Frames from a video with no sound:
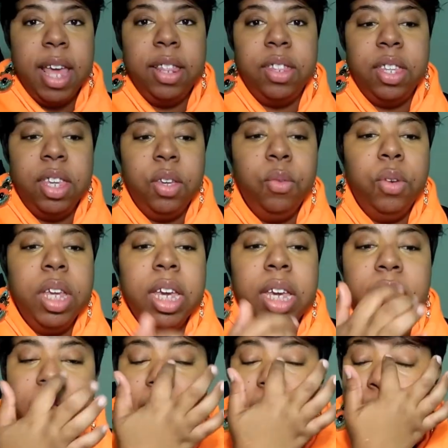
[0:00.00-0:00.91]
And the
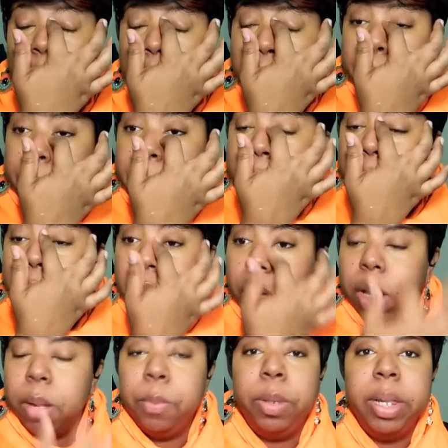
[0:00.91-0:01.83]
unique thing
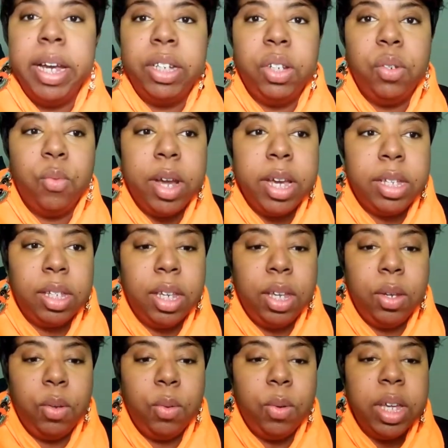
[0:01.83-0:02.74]
about Complexion
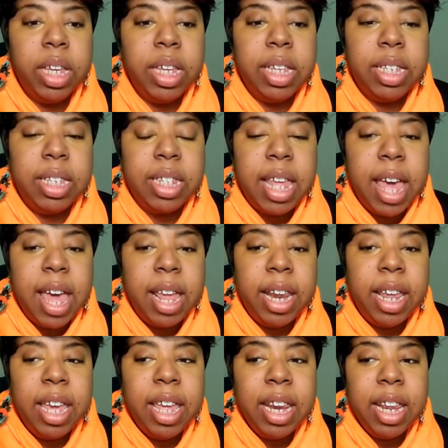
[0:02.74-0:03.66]
Rescue is
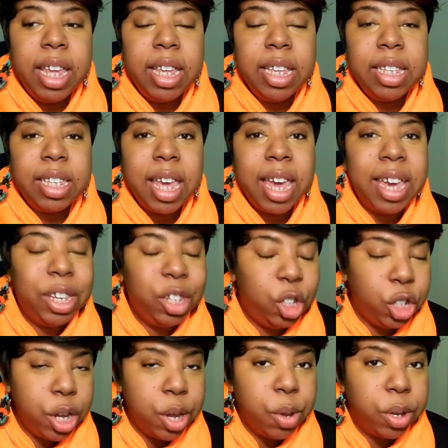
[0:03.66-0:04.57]
that it is a
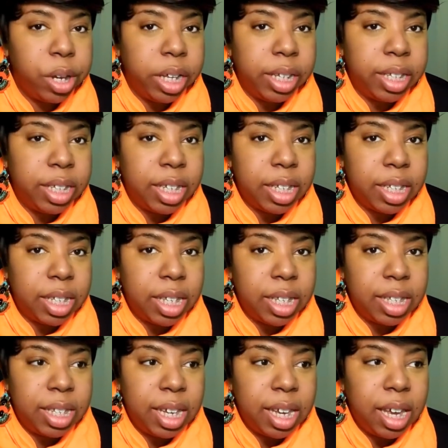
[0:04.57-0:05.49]
gel
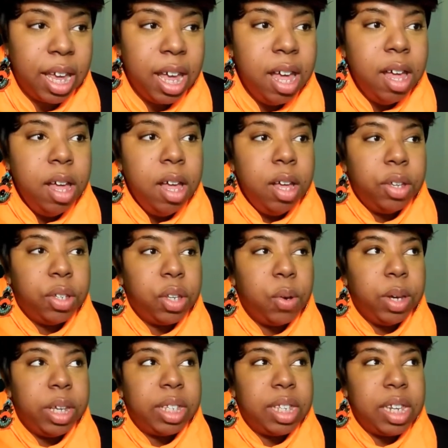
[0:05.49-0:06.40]
consistency.
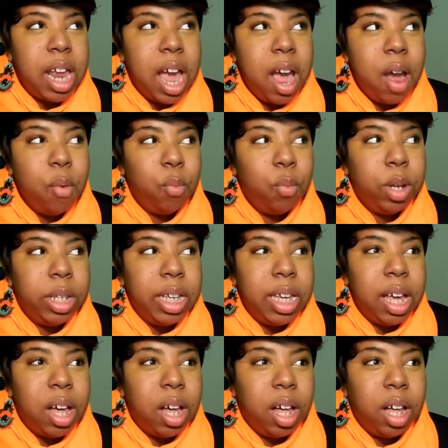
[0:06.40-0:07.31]
So it's not
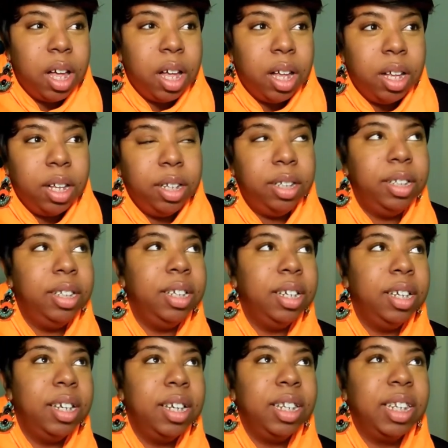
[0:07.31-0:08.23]
really a, uh,
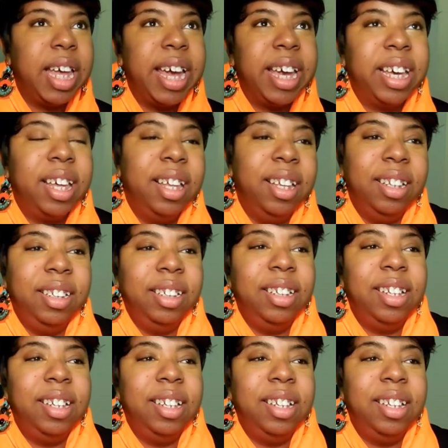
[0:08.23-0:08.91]
like,